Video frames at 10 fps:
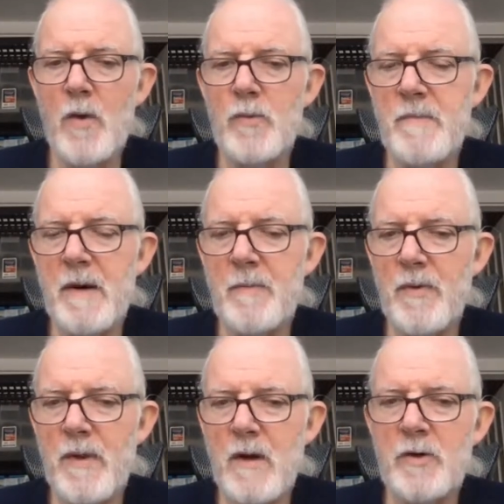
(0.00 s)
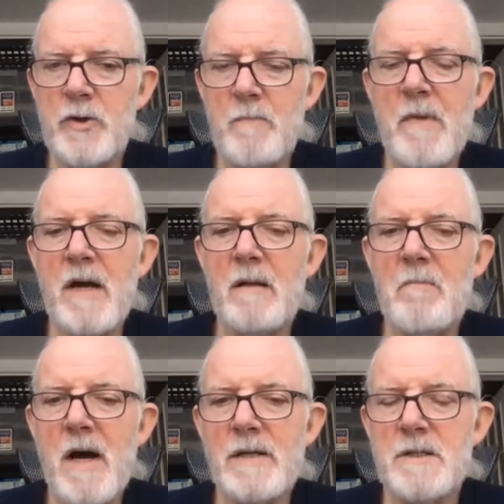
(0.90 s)
remember that on your metal
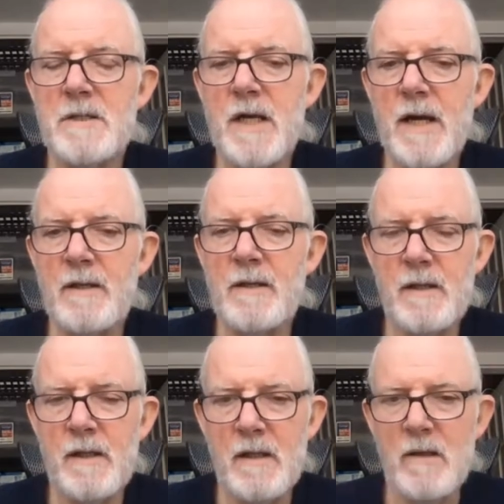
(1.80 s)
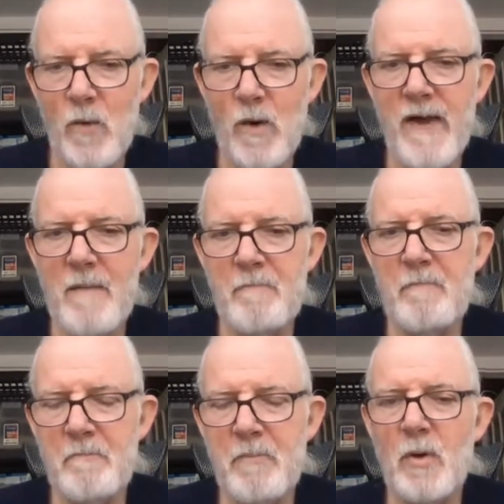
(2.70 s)
mic stand where that
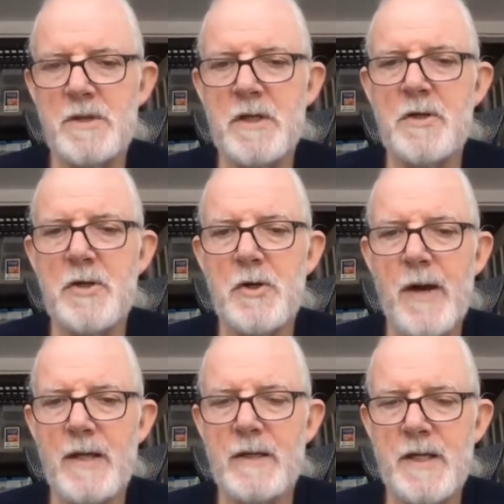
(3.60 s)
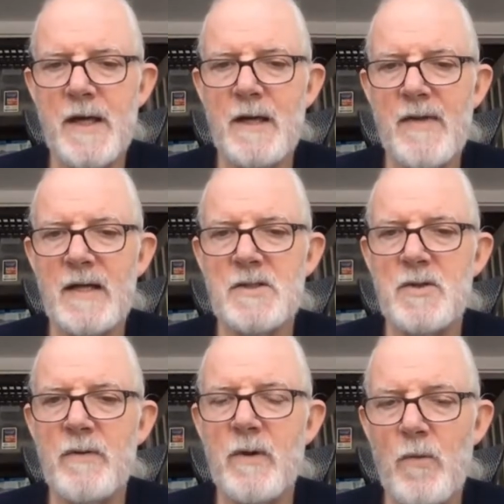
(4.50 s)
bolts into your antenna that's
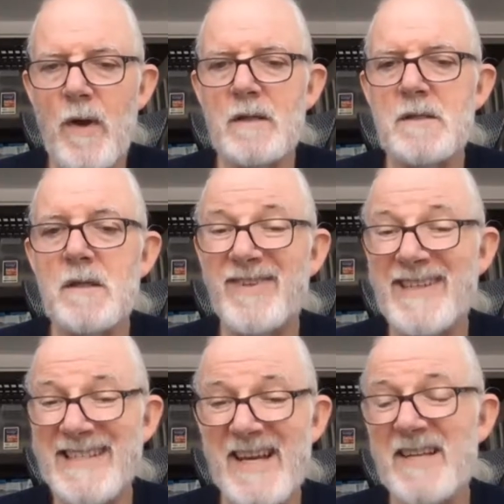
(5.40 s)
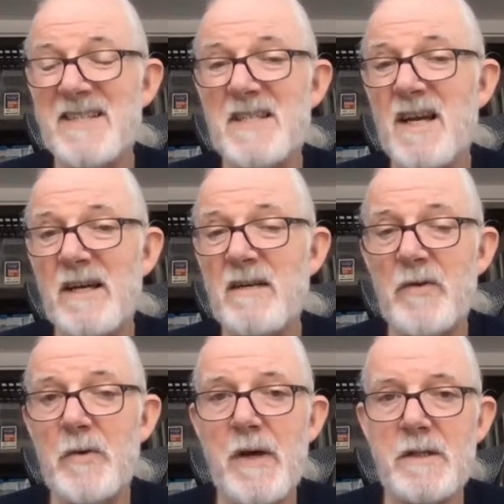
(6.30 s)
on the relatively dead side of
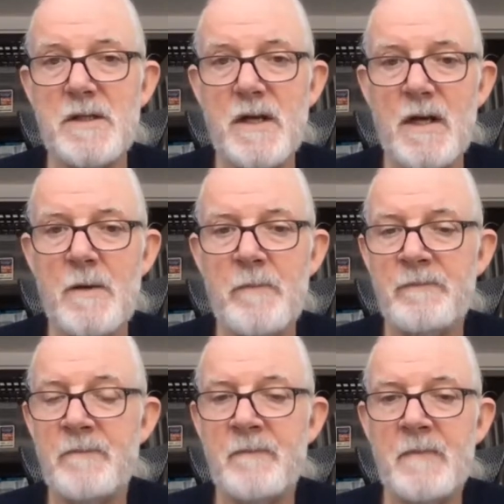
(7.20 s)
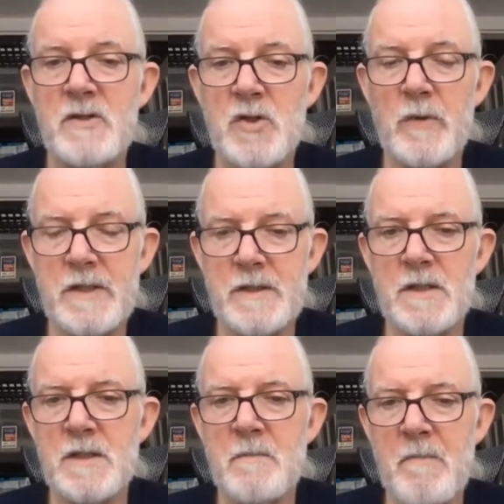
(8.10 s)
your antenna so it
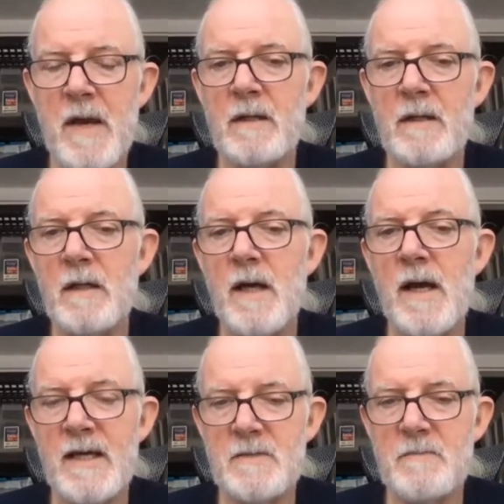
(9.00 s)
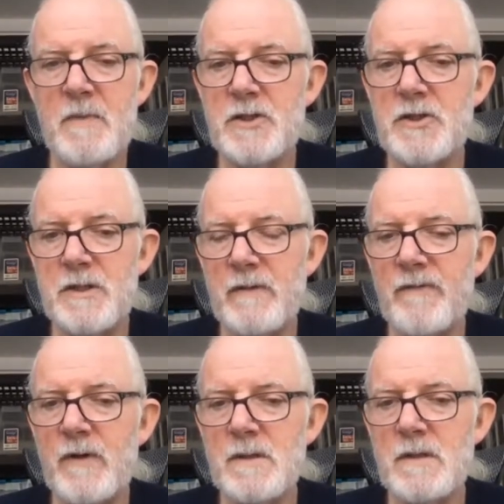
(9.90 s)
doesn't make as much
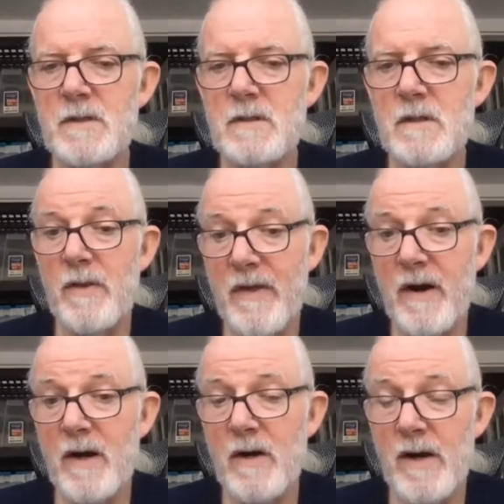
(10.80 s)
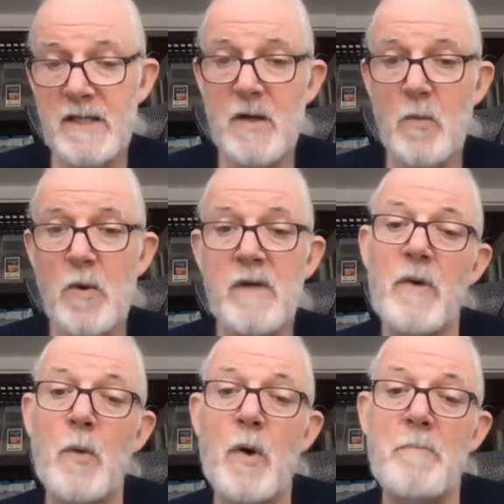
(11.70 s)
difference there as it would if
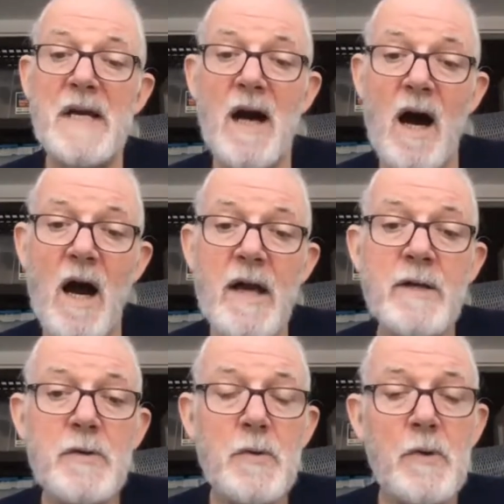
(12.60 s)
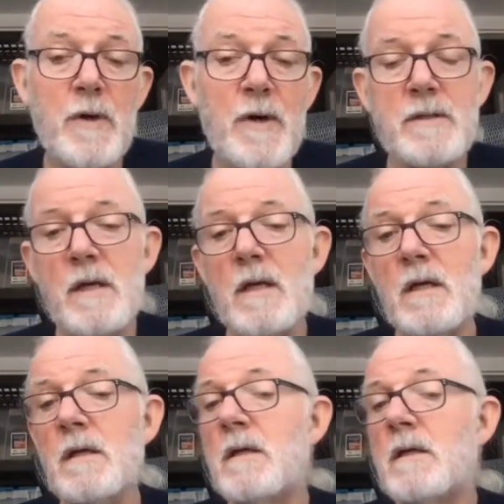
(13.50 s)
it were behind your antenna
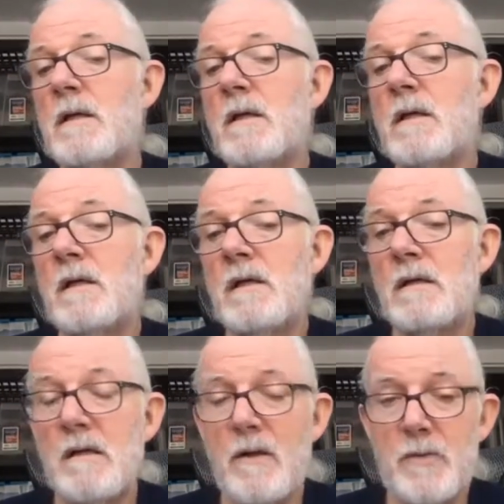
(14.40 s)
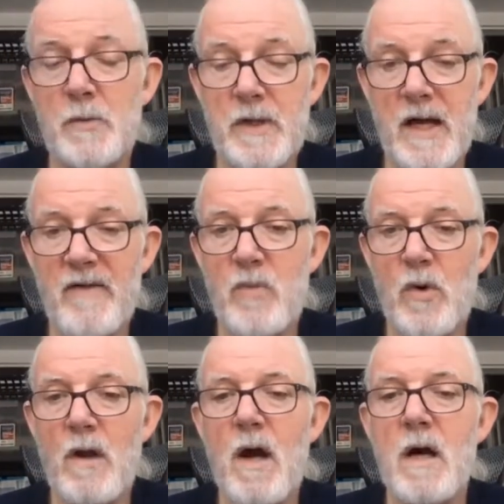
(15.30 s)
uh, you would have
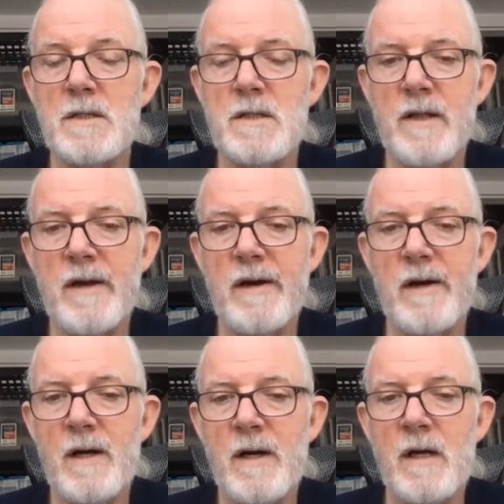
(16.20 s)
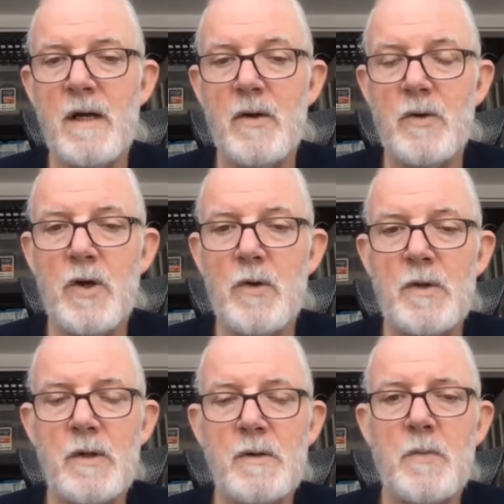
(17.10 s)
more loss there. You know,
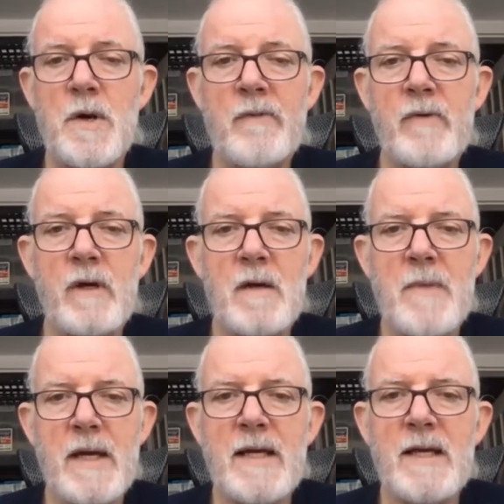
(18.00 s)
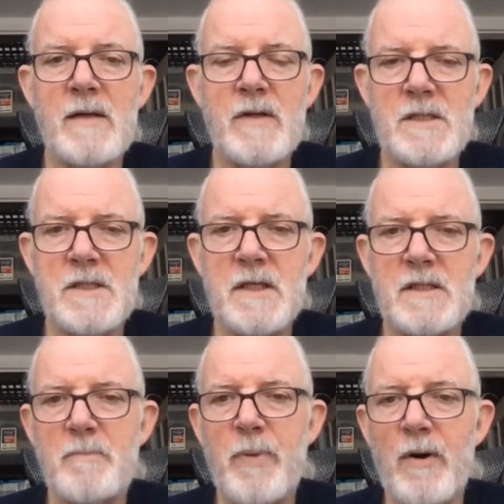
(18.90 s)
we're never going to make any of these
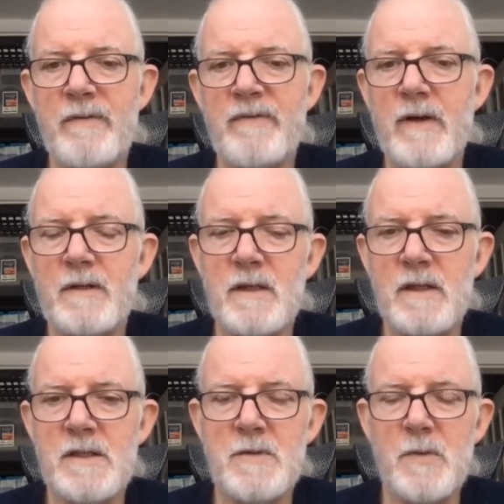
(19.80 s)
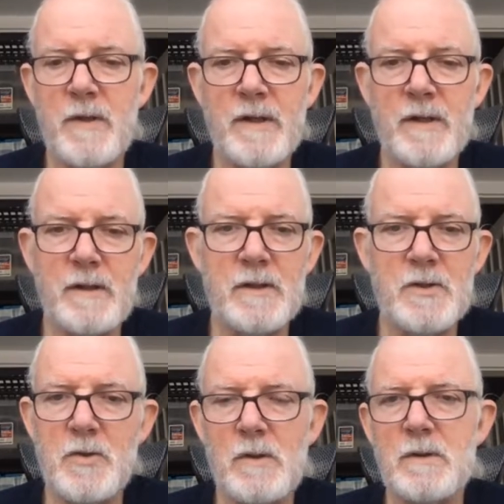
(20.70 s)
things perfect unless we're in
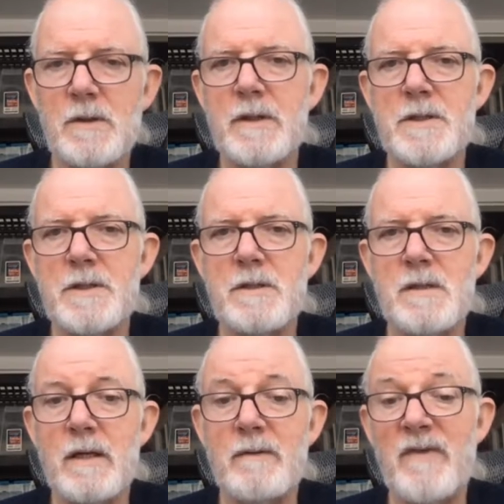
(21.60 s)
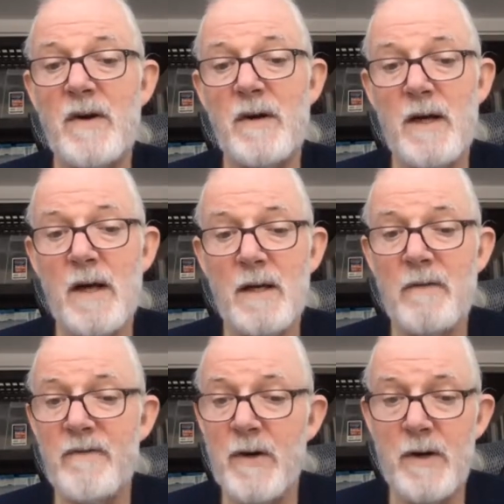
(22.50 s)
controlled conditions like a Faraday,
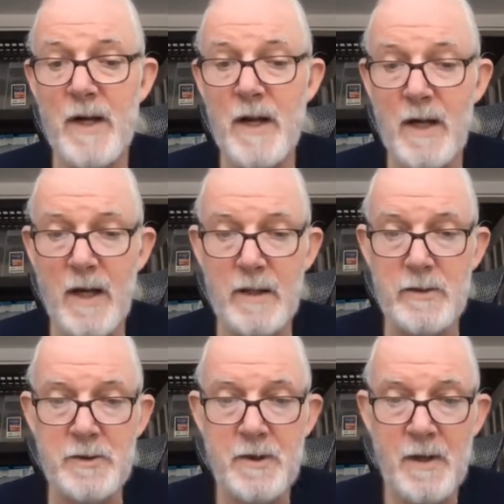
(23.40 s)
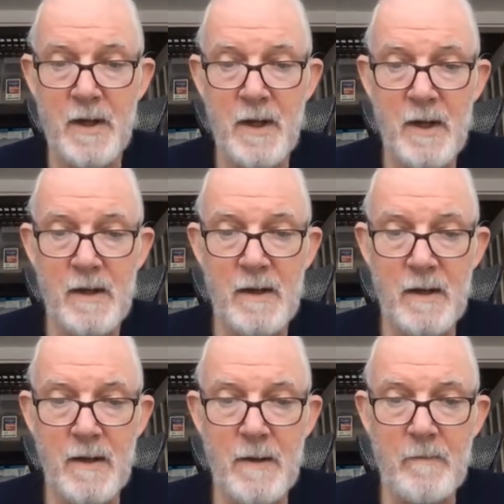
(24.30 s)
a Faraday cage.
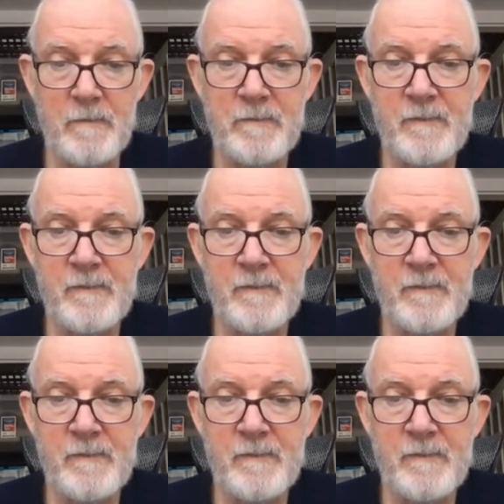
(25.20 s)
Um,